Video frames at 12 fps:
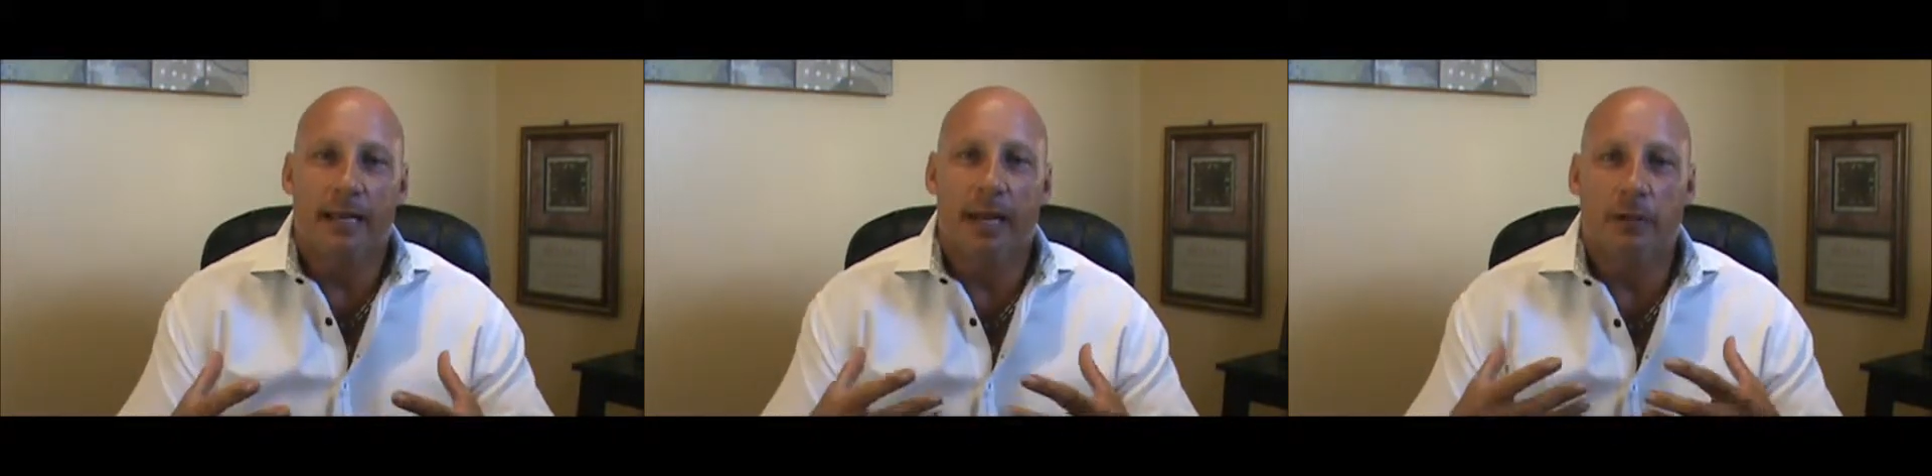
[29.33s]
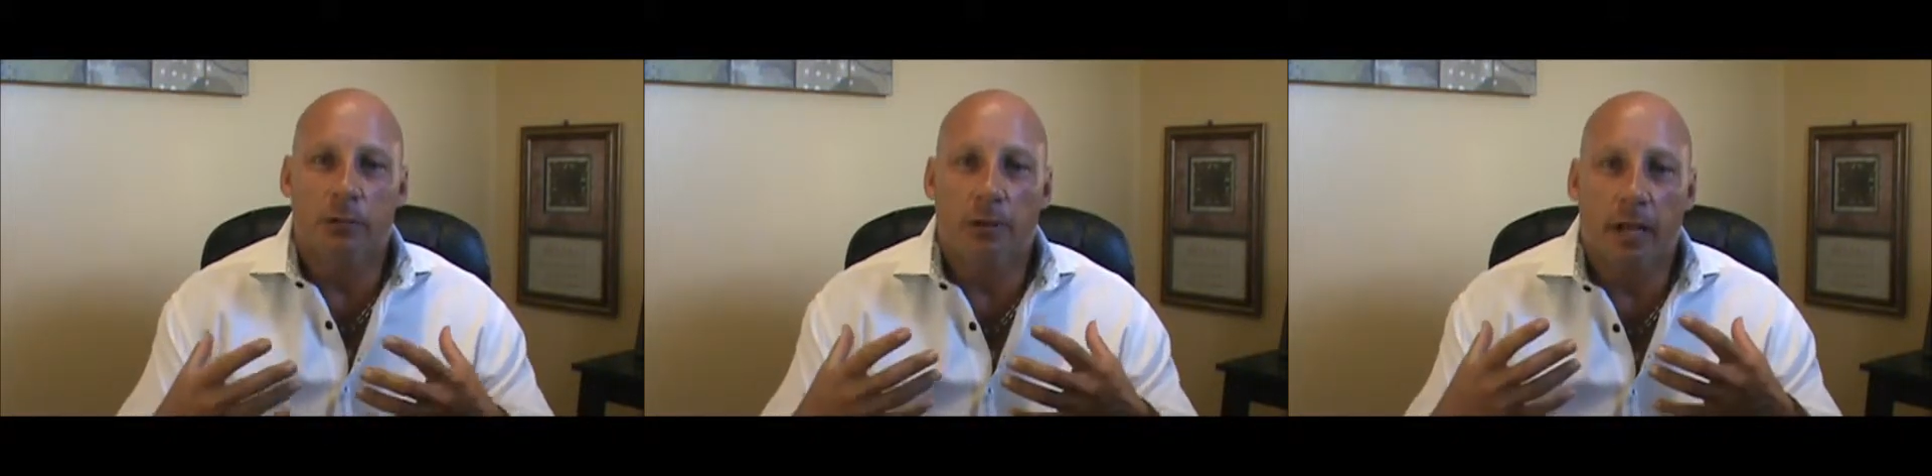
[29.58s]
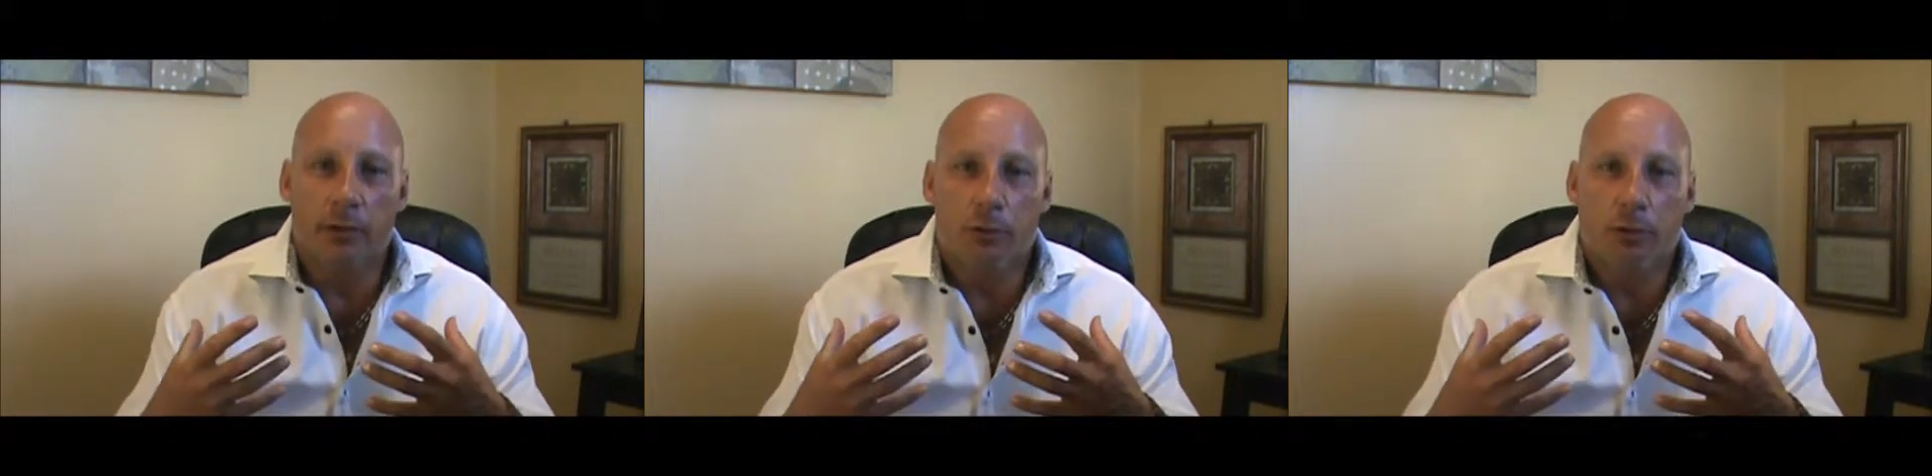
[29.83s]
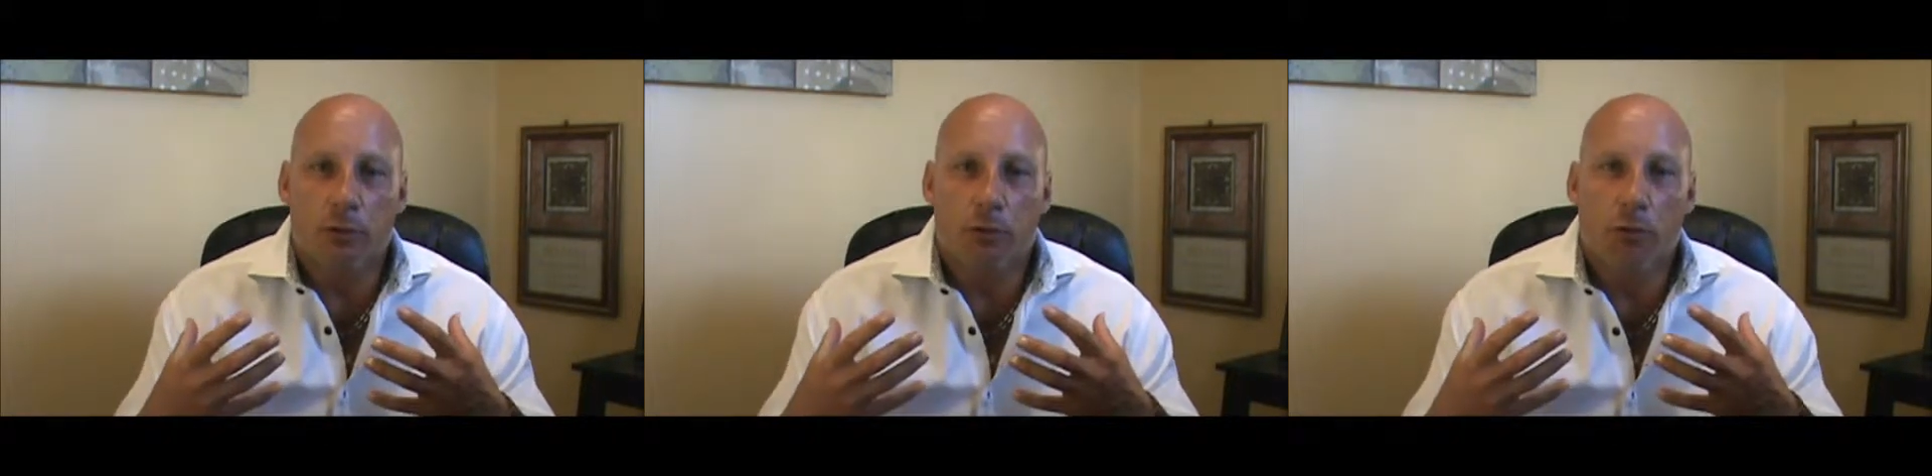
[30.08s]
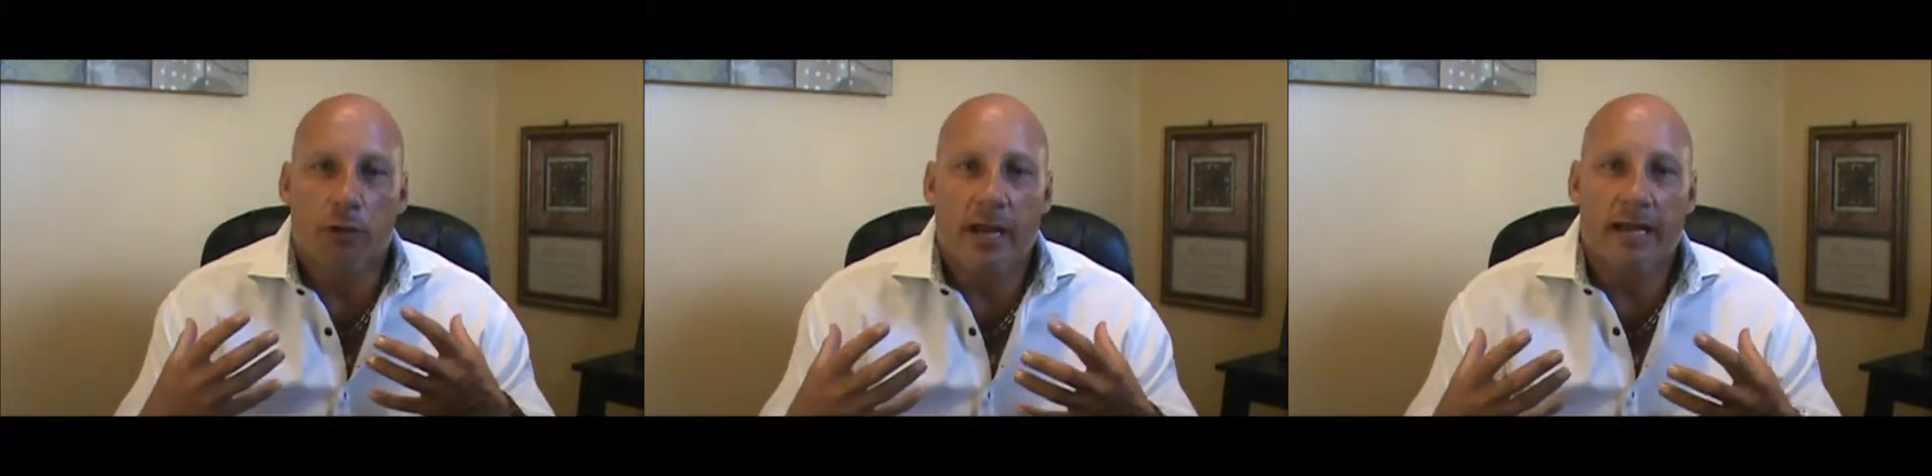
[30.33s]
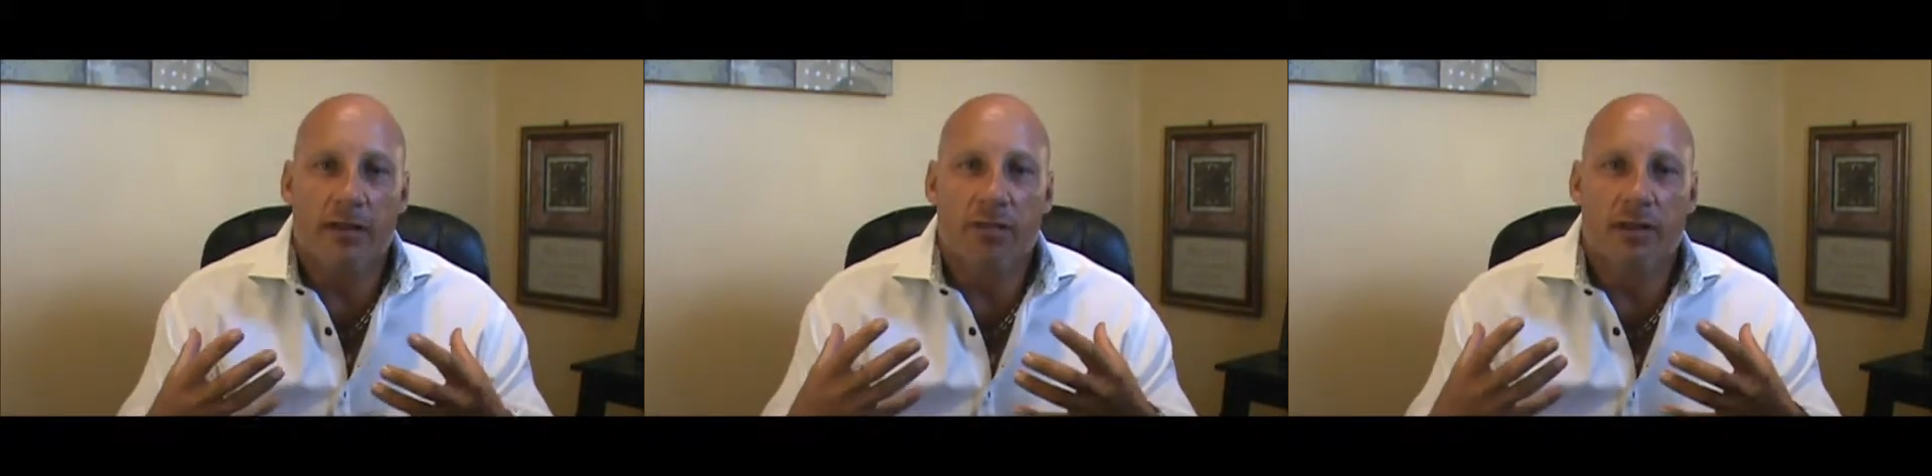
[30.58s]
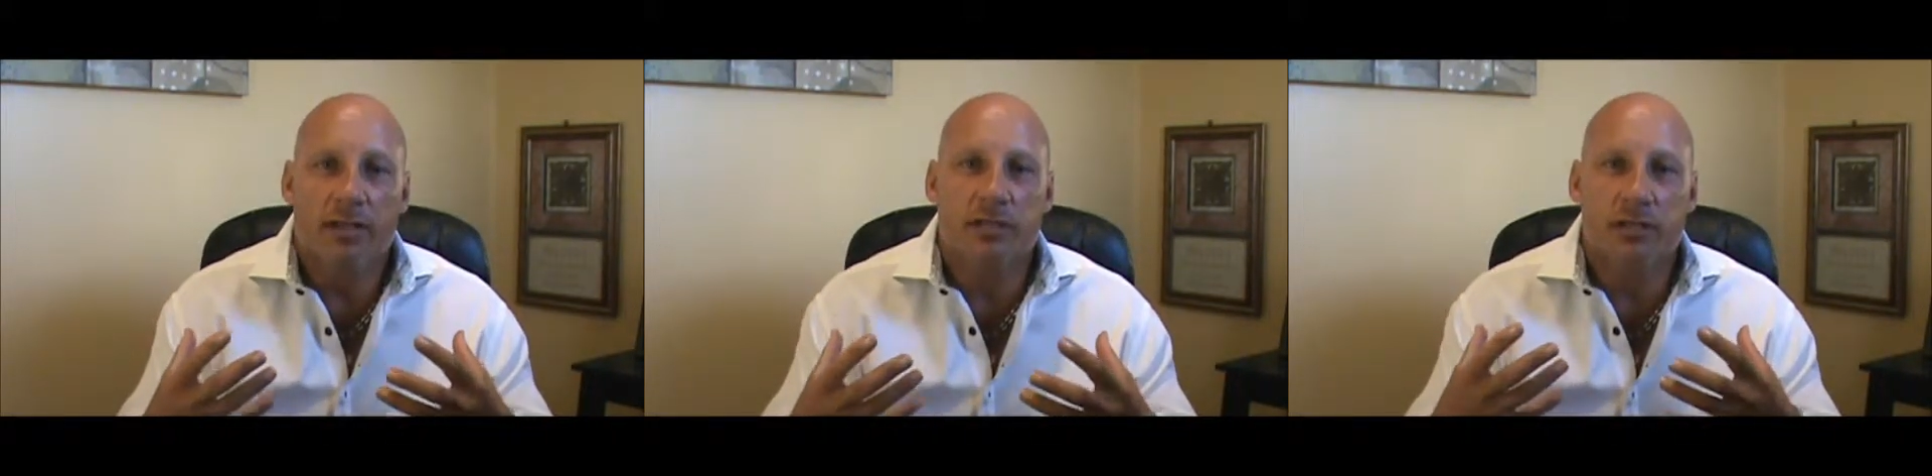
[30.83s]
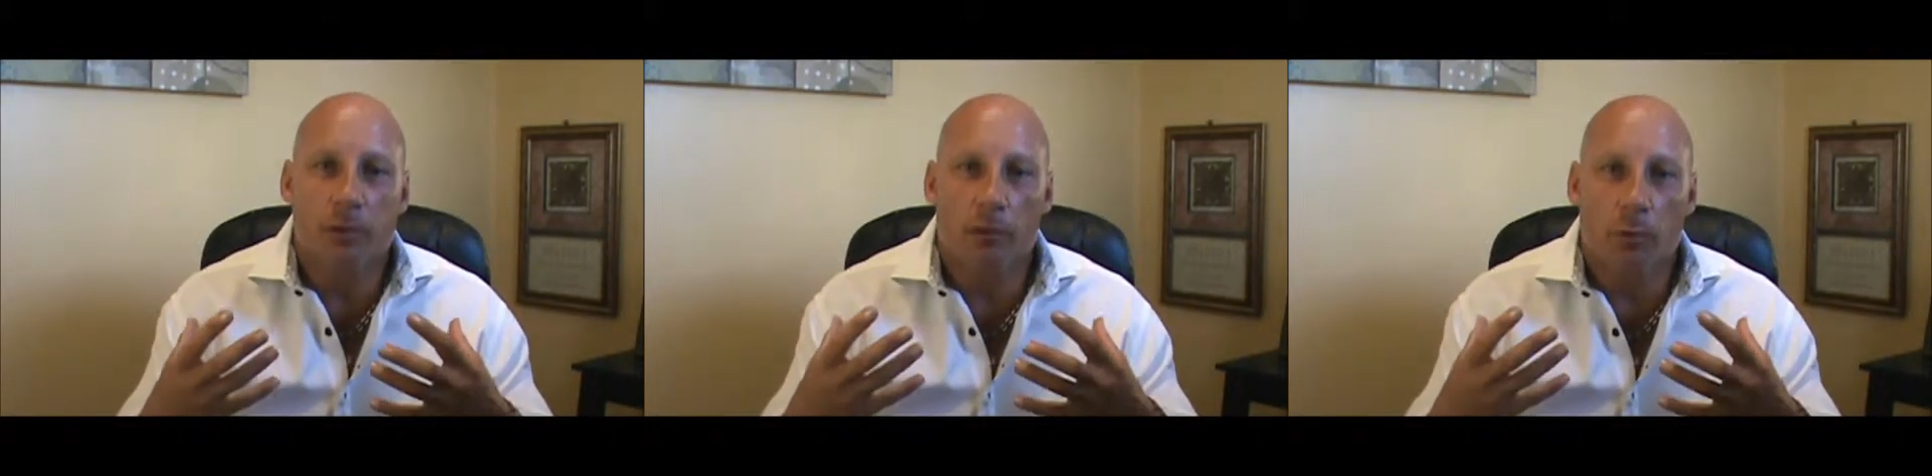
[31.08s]
and you just created things
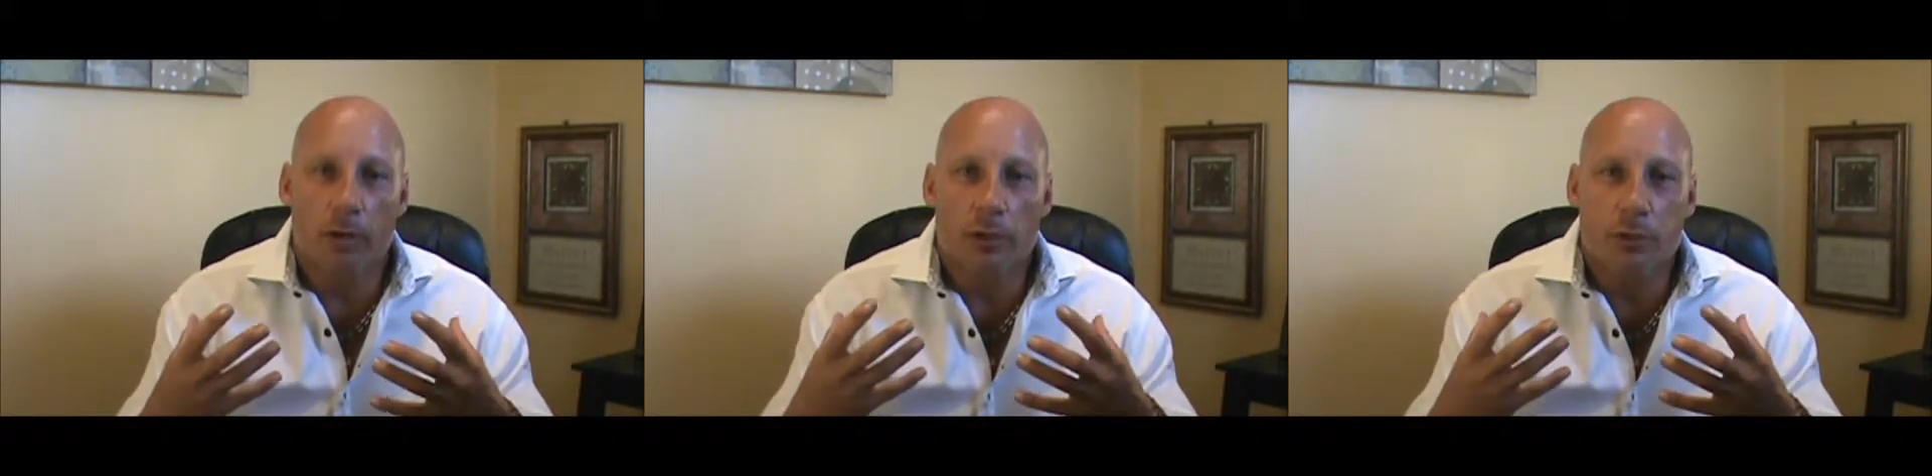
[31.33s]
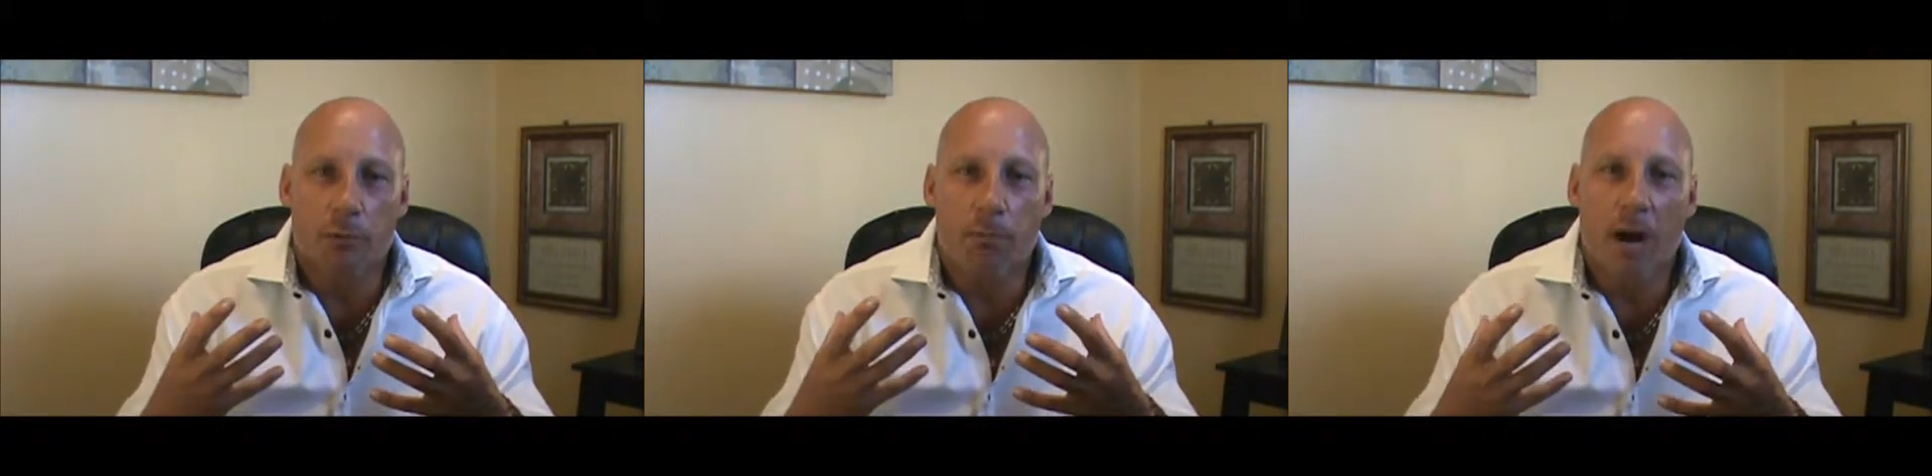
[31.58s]
in your